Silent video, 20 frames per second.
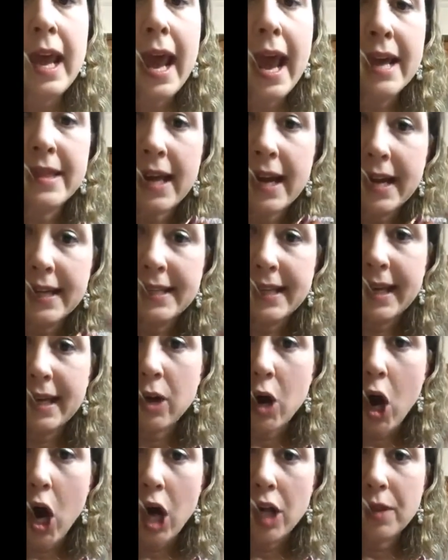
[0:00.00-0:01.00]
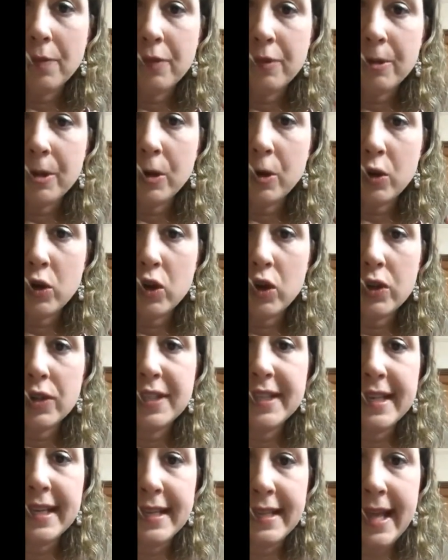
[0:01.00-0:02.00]
And then I take all the
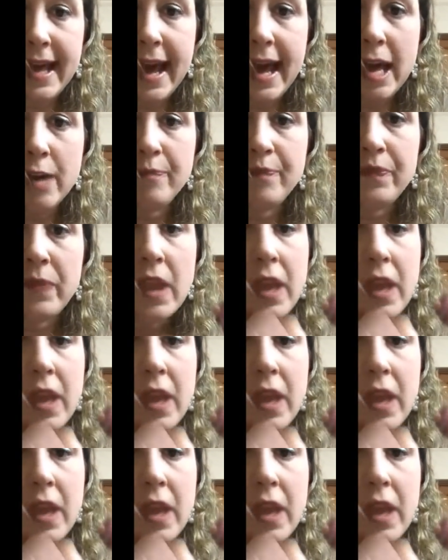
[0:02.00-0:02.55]
pre-orders in that.